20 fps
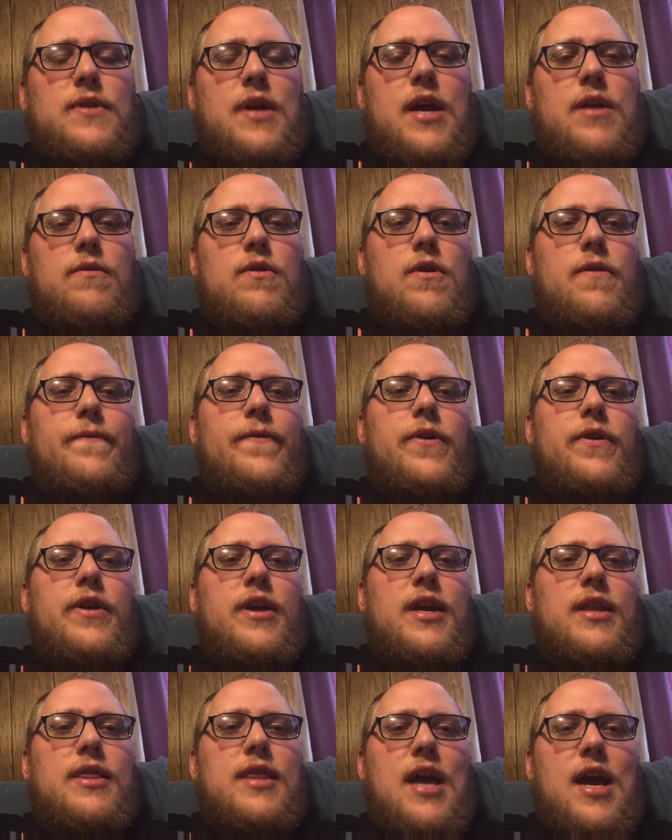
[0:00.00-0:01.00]
I don't know if you can
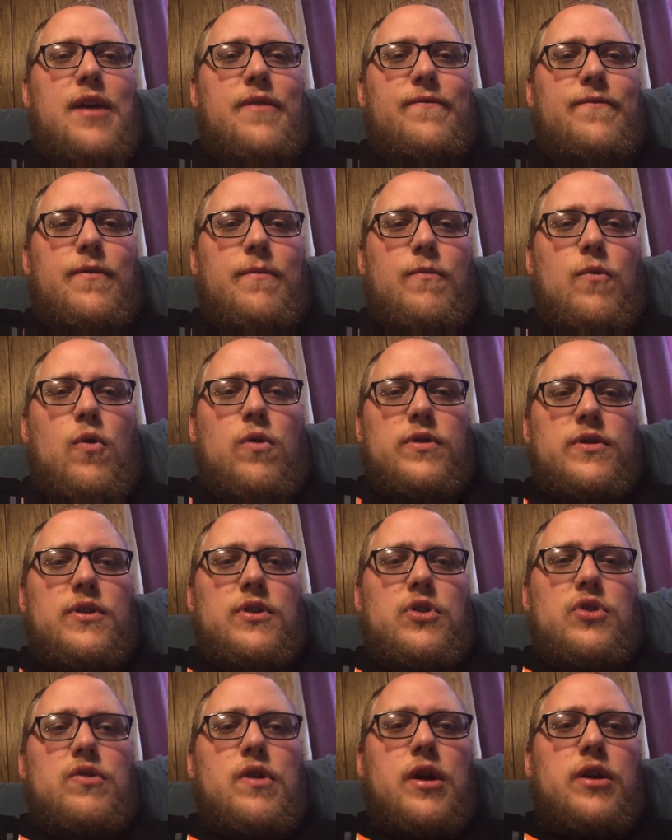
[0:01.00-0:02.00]
get that from course
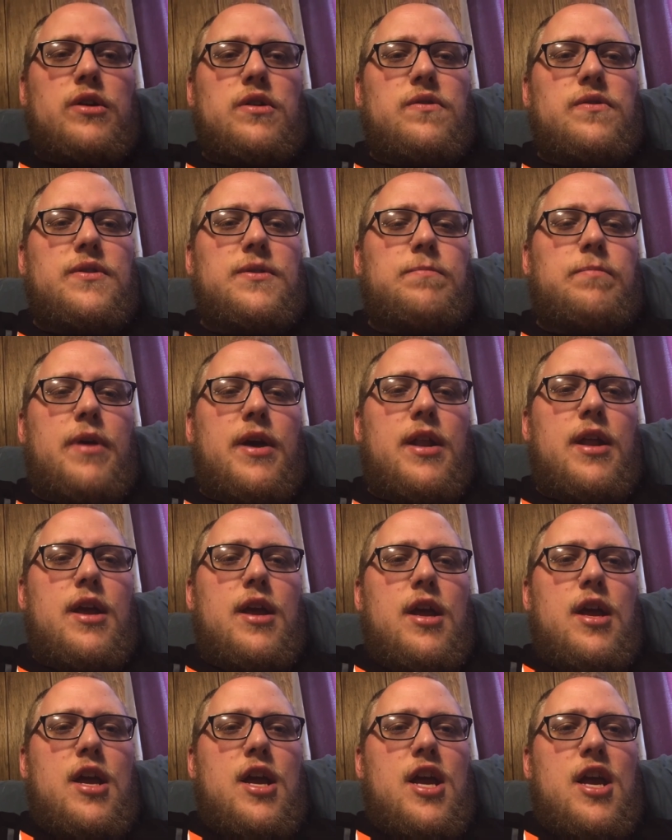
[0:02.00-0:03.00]
instructors, but
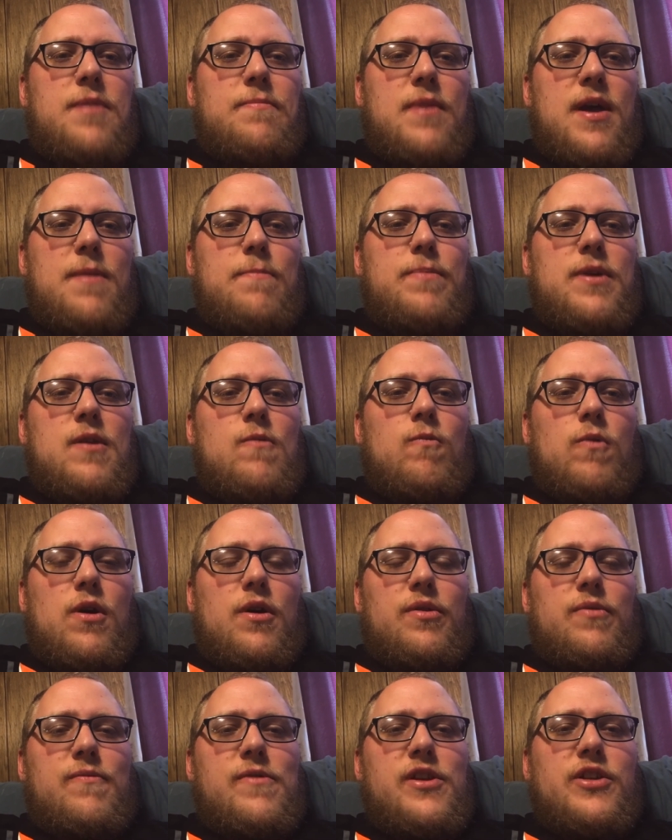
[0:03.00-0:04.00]
it might be
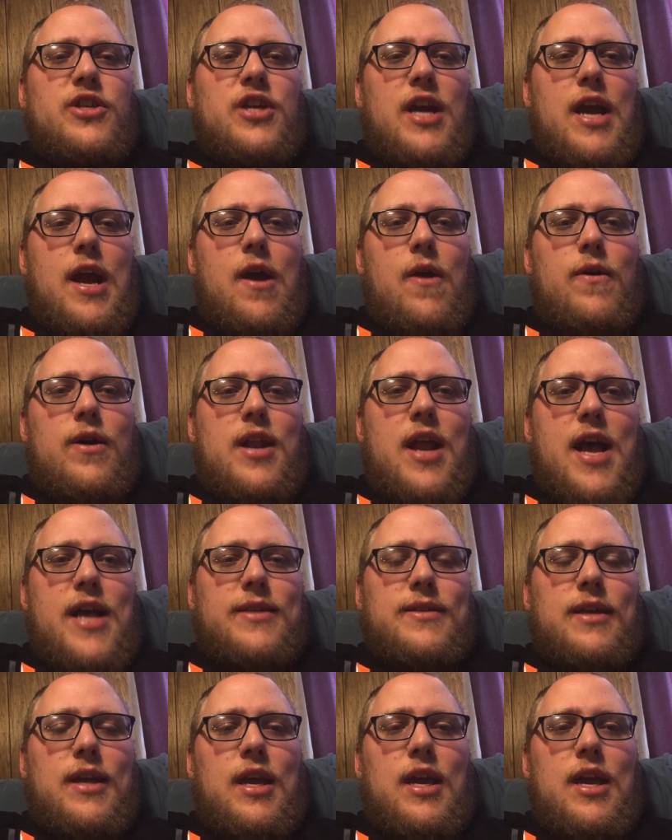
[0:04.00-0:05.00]
worth reaching out and
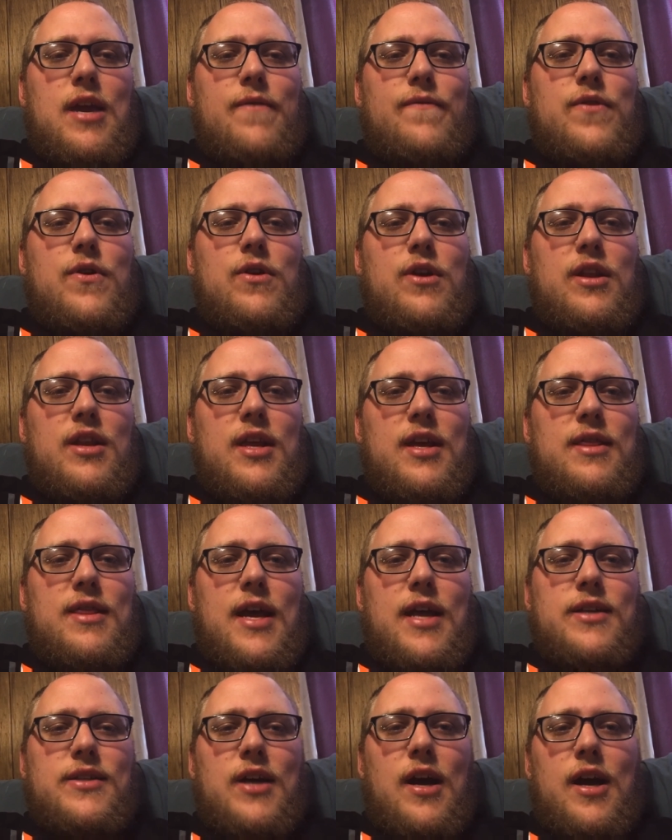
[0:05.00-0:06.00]
asking if you can get
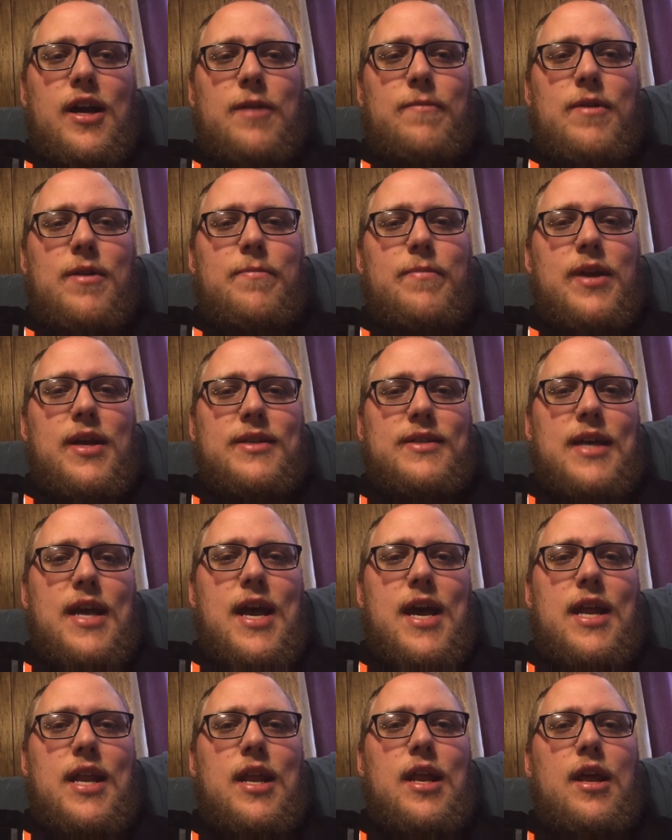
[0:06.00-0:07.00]
that document because it
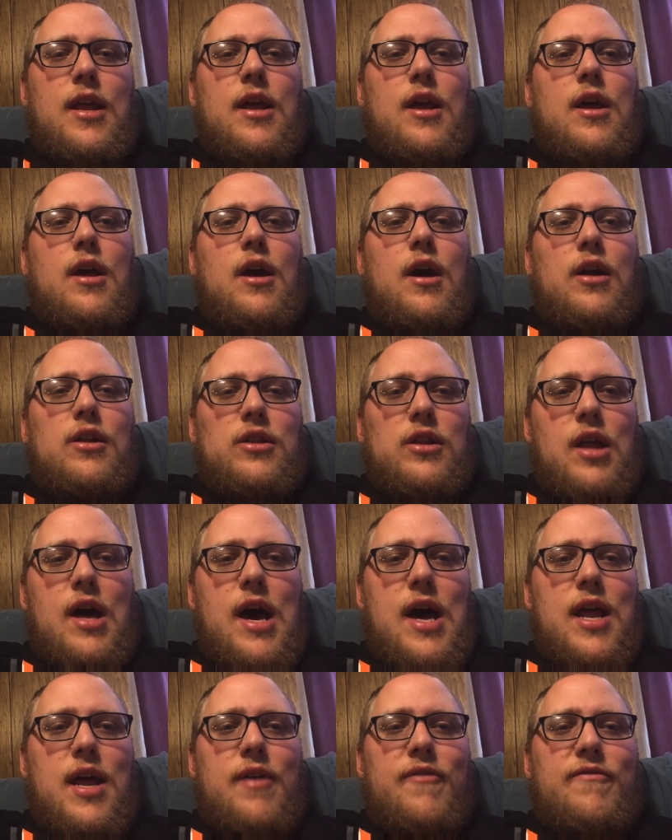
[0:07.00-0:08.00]
had a
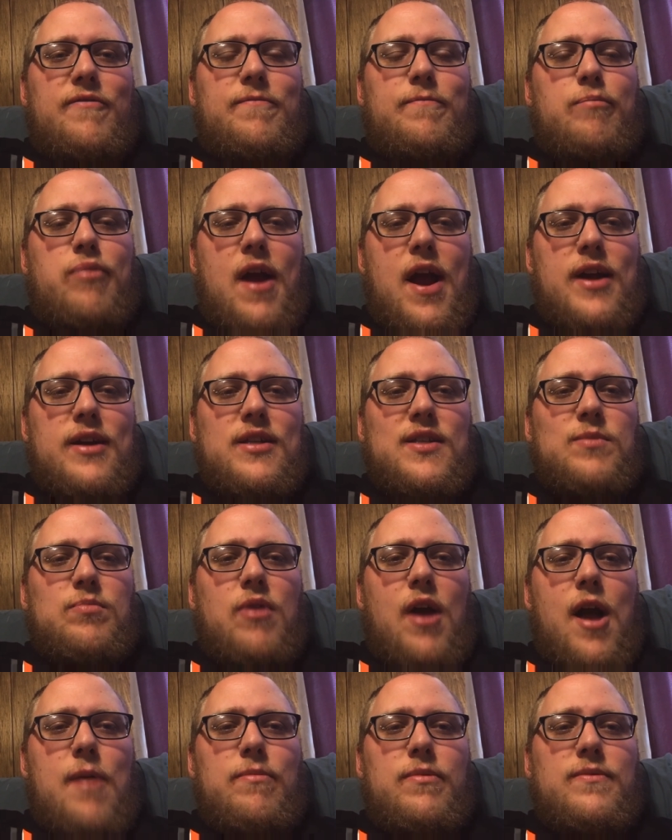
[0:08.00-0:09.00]
lot of practice
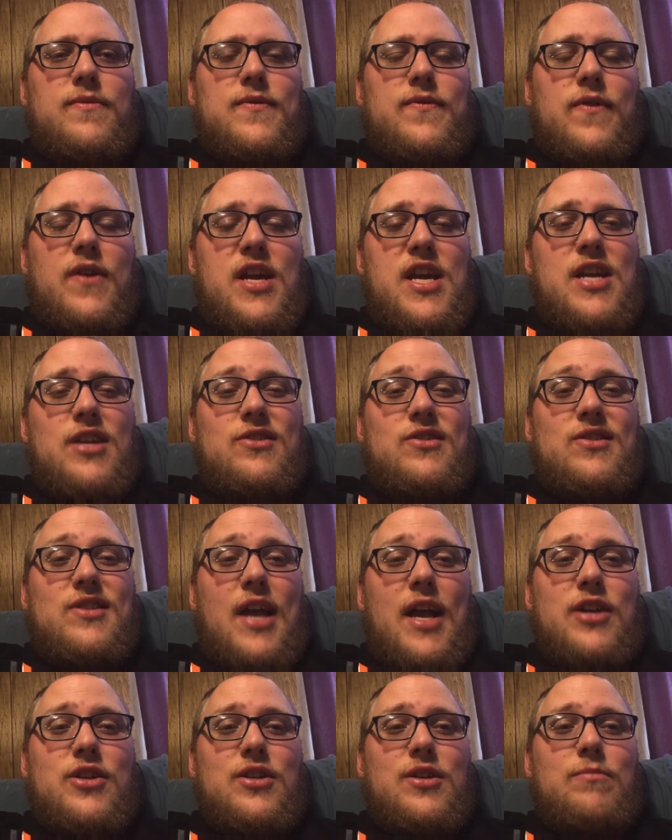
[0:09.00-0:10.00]
problems for each
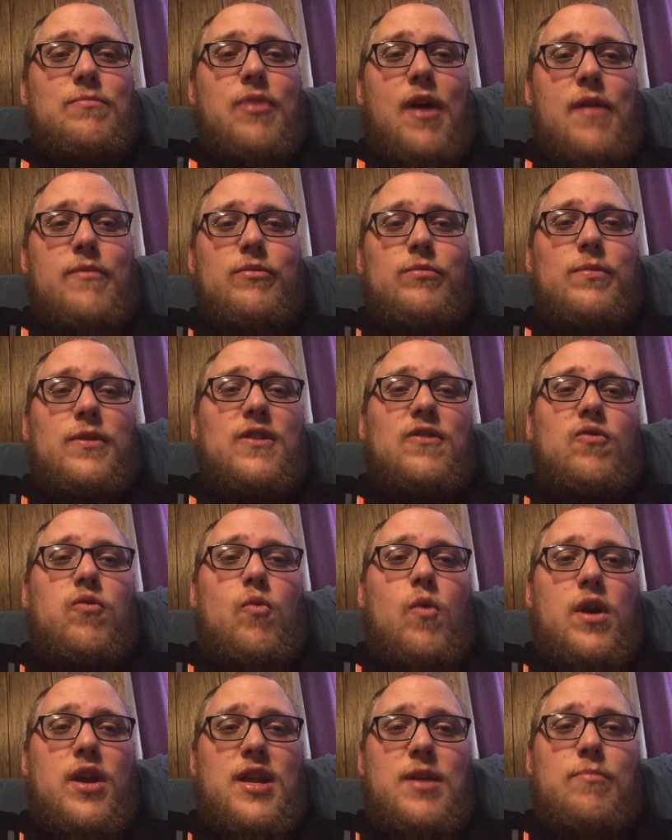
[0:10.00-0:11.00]
section, probably
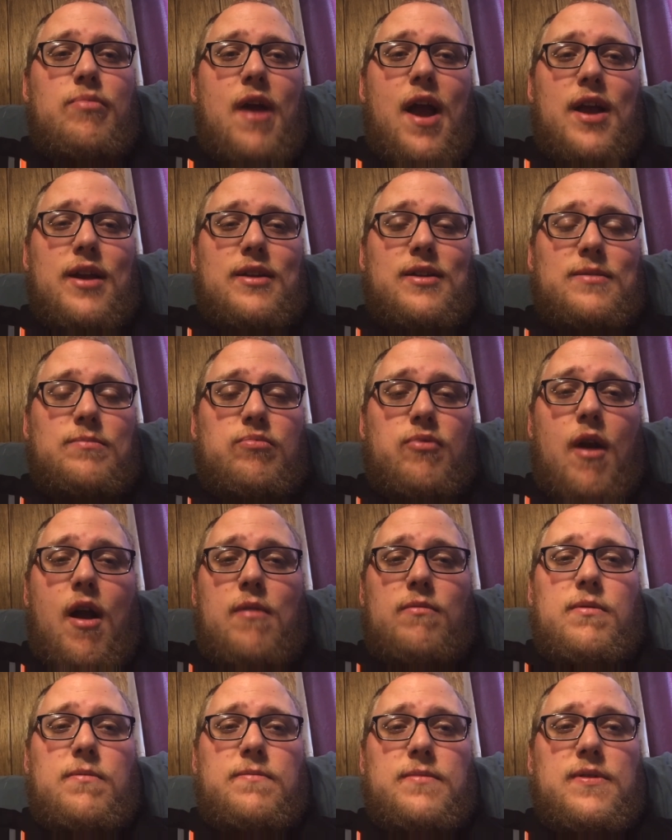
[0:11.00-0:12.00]
20 practice
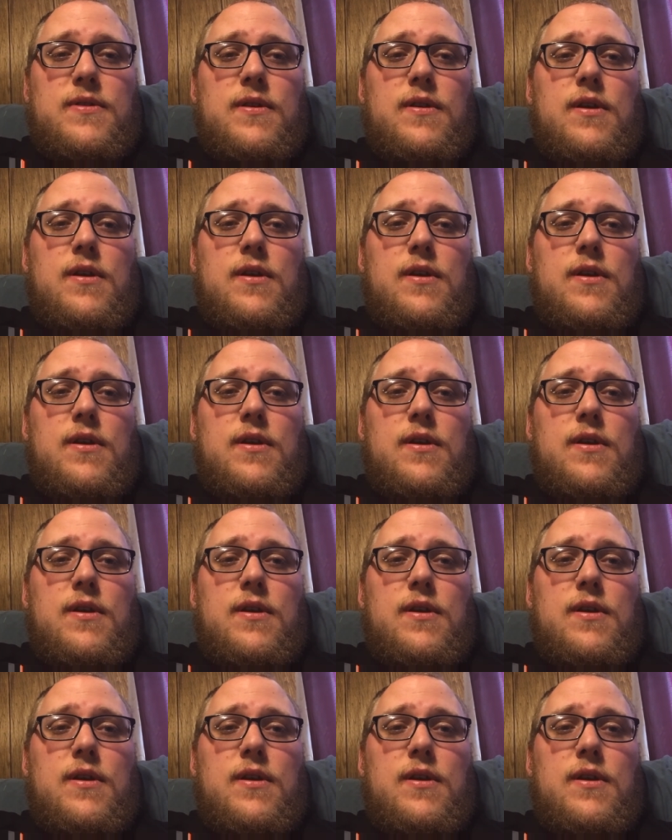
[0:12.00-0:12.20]
problems.